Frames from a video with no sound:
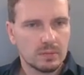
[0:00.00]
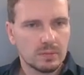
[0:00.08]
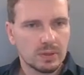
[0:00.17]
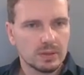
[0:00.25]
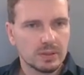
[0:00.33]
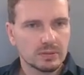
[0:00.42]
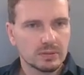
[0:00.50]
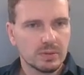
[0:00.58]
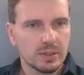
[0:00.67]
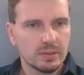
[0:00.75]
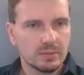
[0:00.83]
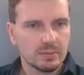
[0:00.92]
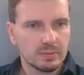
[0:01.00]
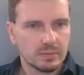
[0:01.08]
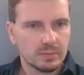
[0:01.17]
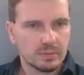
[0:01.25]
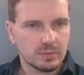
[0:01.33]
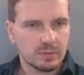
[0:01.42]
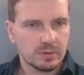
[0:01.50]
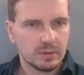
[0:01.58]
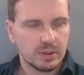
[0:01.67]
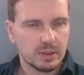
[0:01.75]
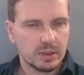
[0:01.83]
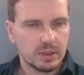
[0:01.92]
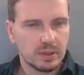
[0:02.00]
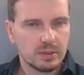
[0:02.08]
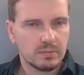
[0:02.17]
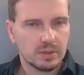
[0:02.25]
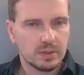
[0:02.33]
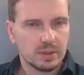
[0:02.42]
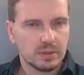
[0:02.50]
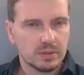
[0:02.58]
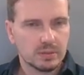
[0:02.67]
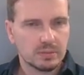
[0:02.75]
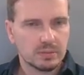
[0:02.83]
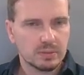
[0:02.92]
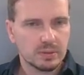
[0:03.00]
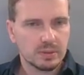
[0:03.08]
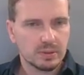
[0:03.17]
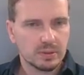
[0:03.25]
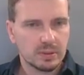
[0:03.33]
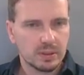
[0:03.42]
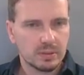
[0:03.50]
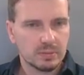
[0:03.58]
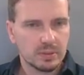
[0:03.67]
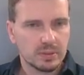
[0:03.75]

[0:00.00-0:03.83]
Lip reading: minus 1 n minus 1 times